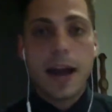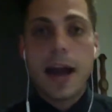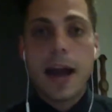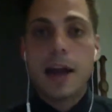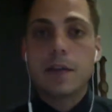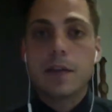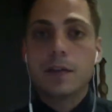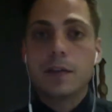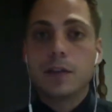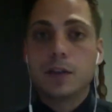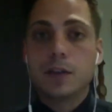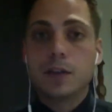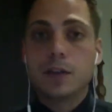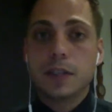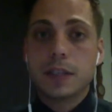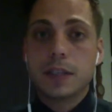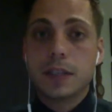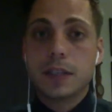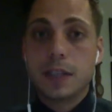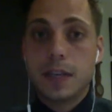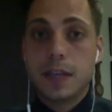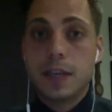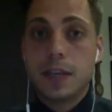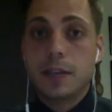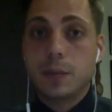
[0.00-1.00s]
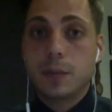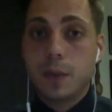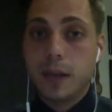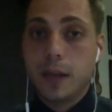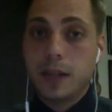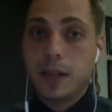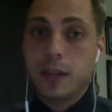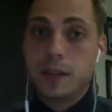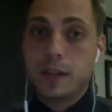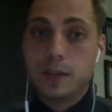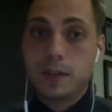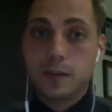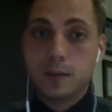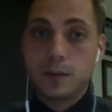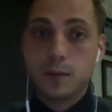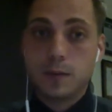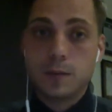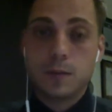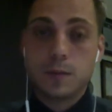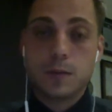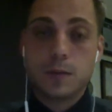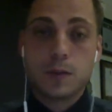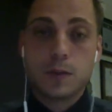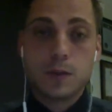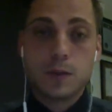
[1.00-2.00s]
have during these weekly
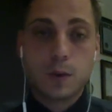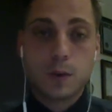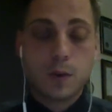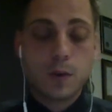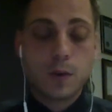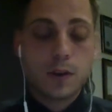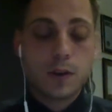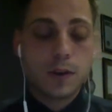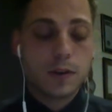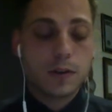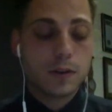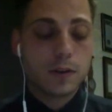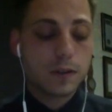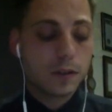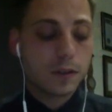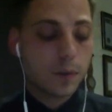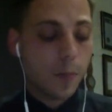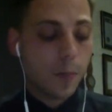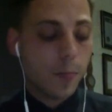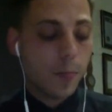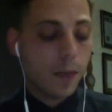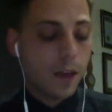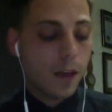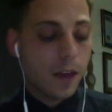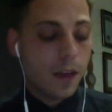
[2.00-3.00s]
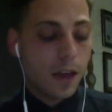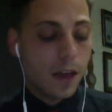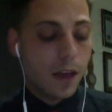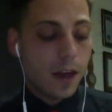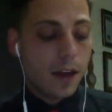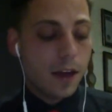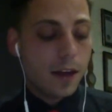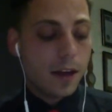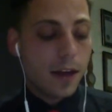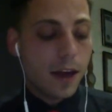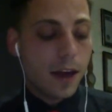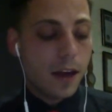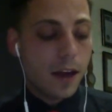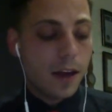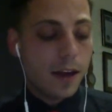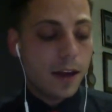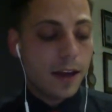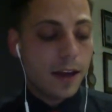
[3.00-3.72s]
Zoom tutorials. Now,